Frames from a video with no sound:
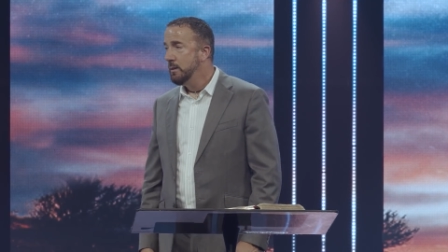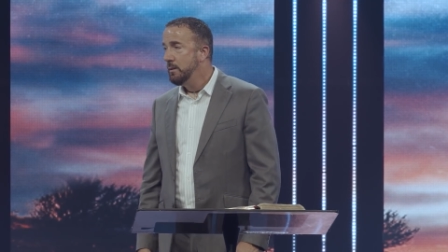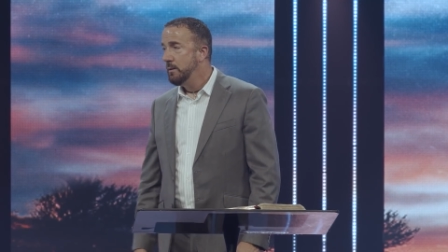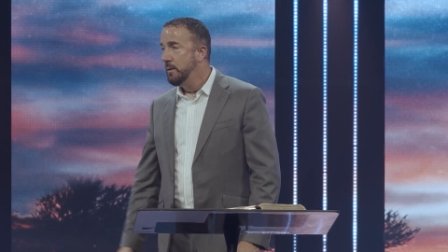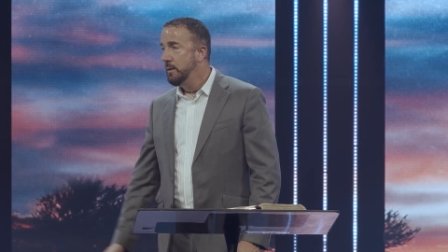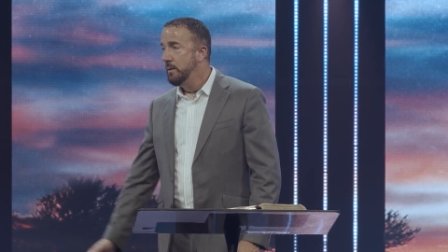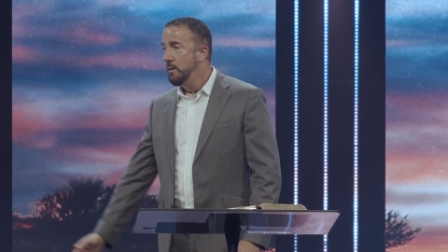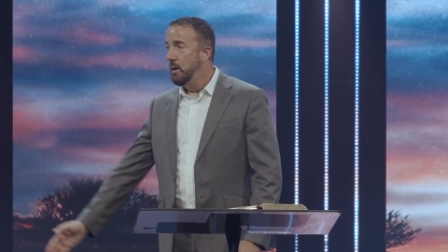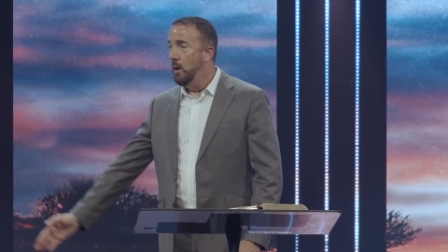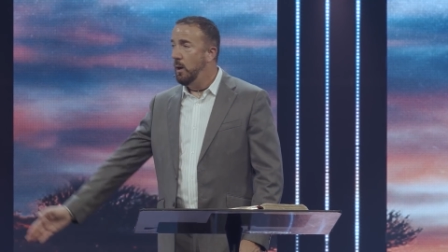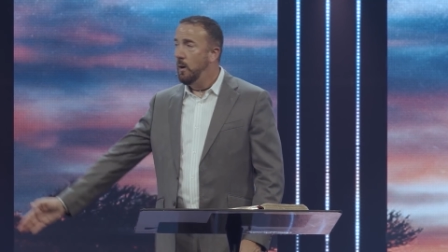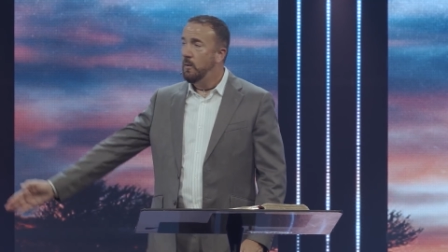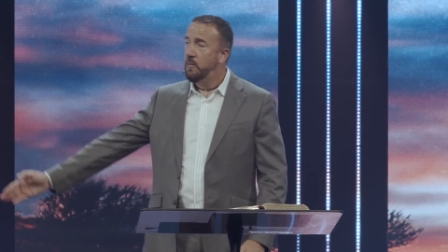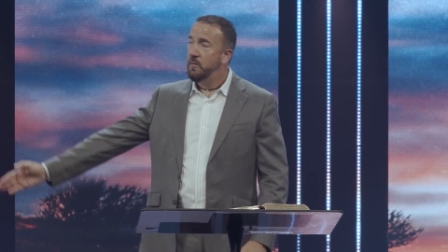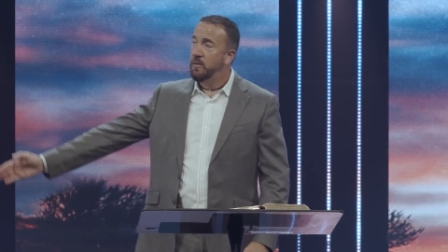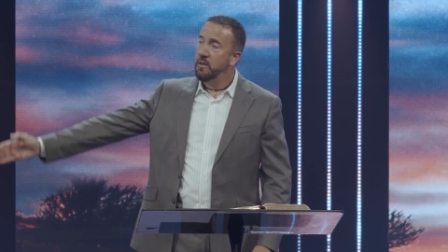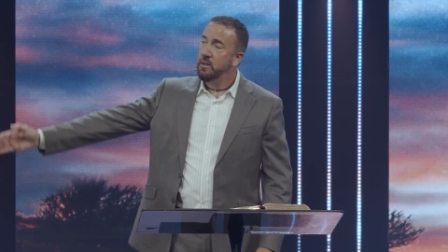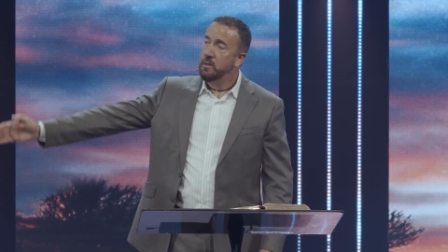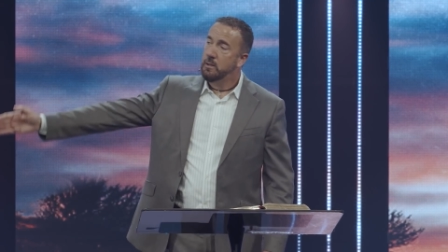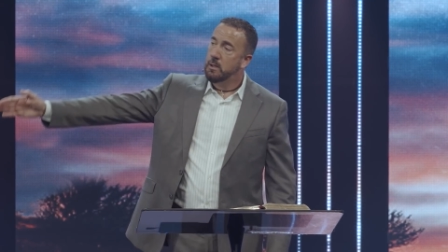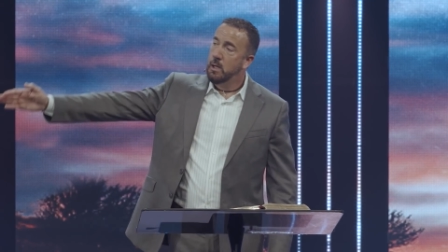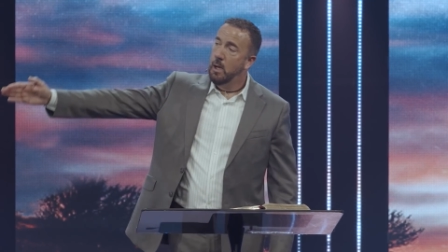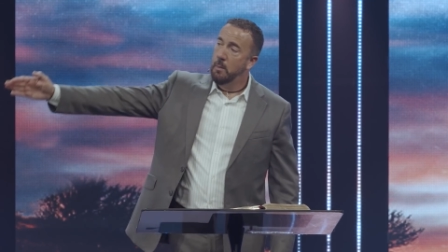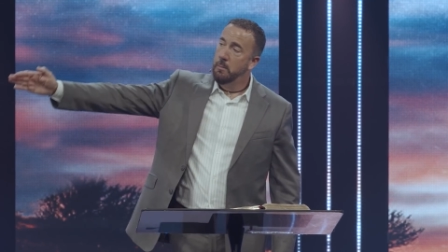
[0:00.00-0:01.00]
The dolphin
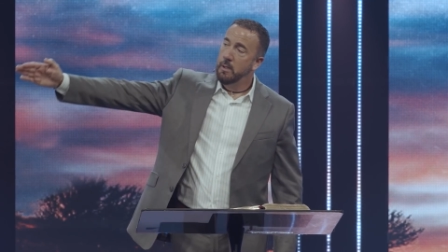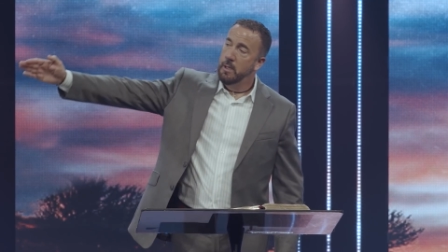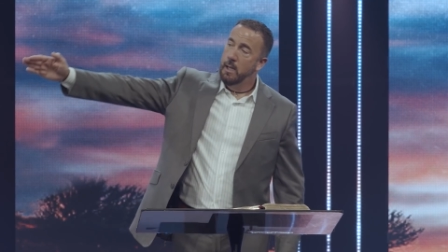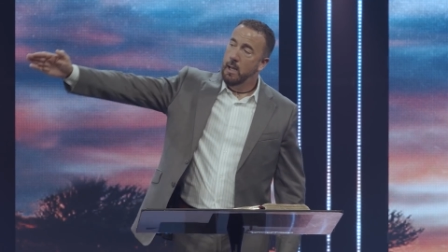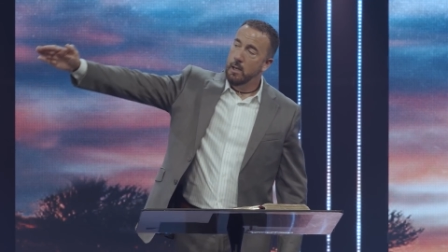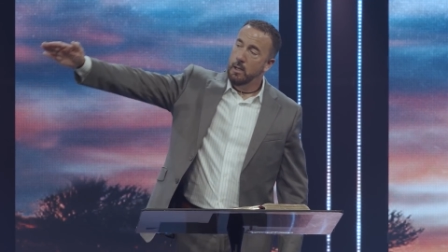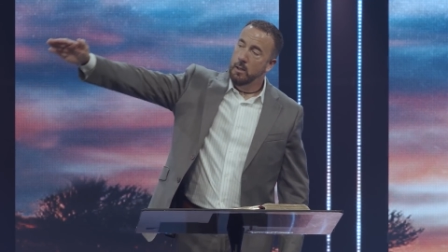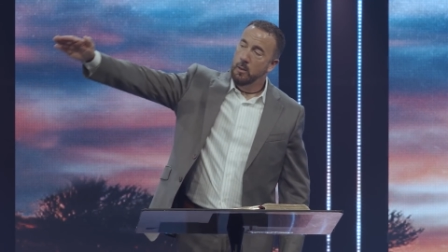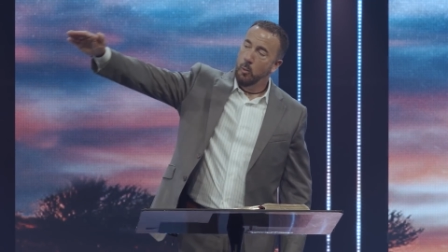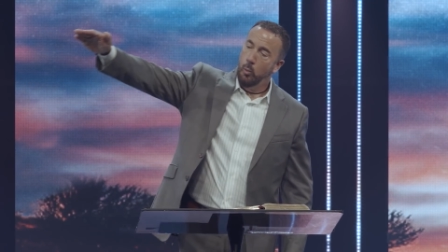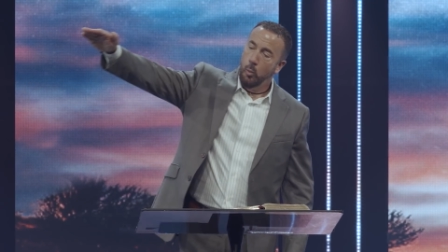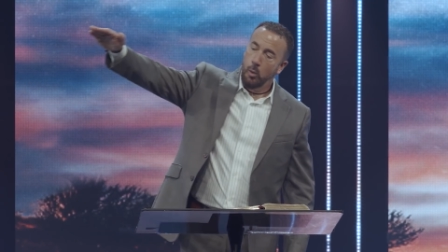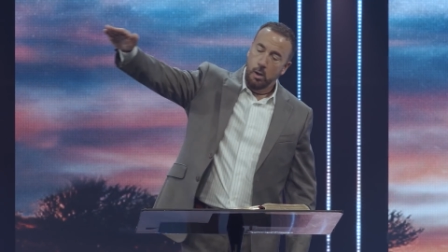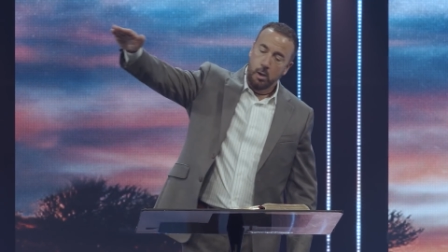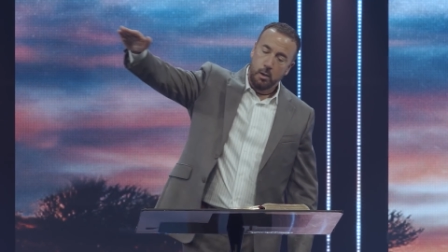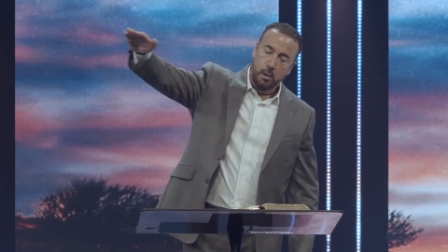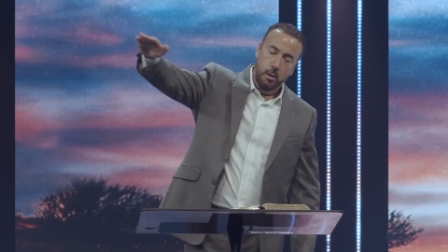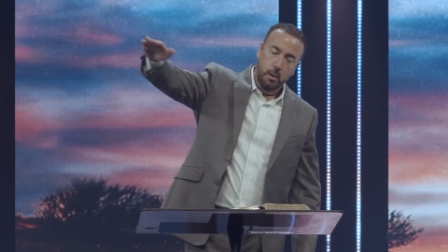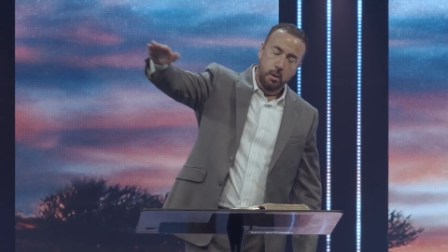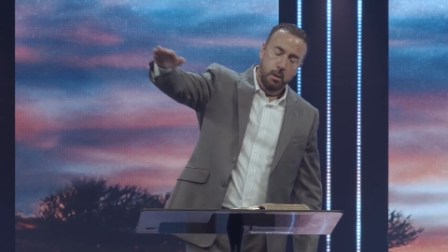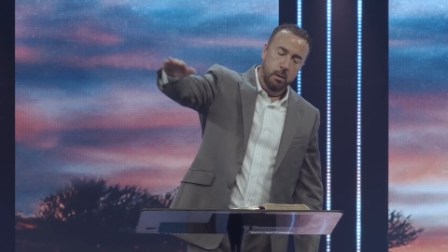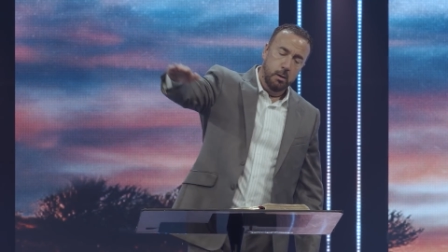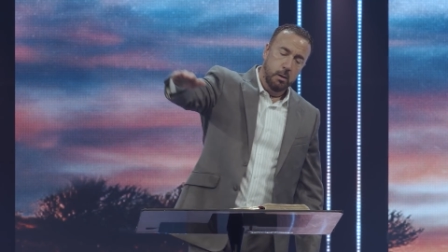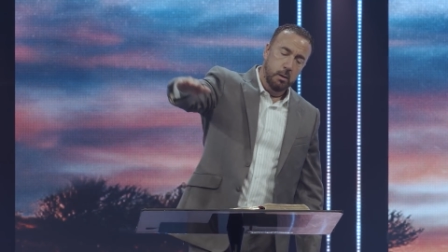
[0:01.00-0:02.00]
coming out of the water,